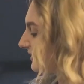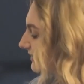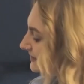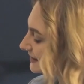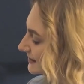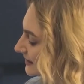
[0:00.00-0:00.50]

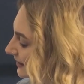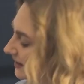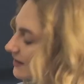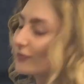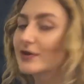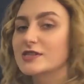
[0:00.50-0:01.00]
This is
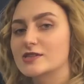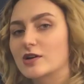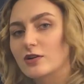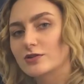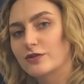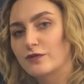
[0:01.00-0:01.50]
the
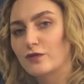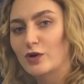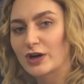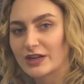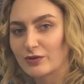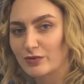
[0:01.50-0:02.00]
result of
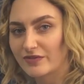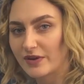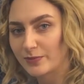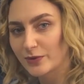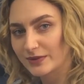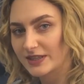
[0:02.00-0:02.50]
working with
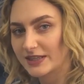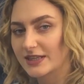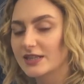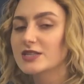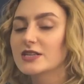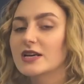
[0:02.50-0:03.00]
a beauty
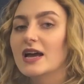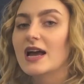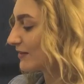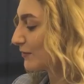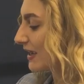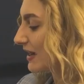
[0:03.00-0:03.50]
dish.
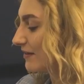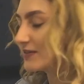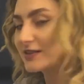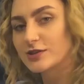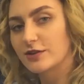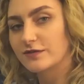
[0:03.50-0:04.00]
We
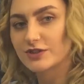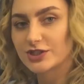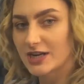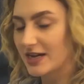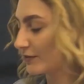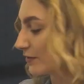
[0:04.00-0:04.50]
have a soft
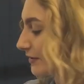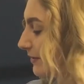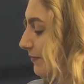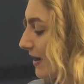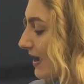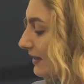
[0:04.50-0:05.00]
shadow on
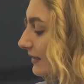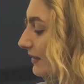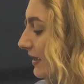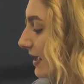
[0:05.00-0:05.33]
the back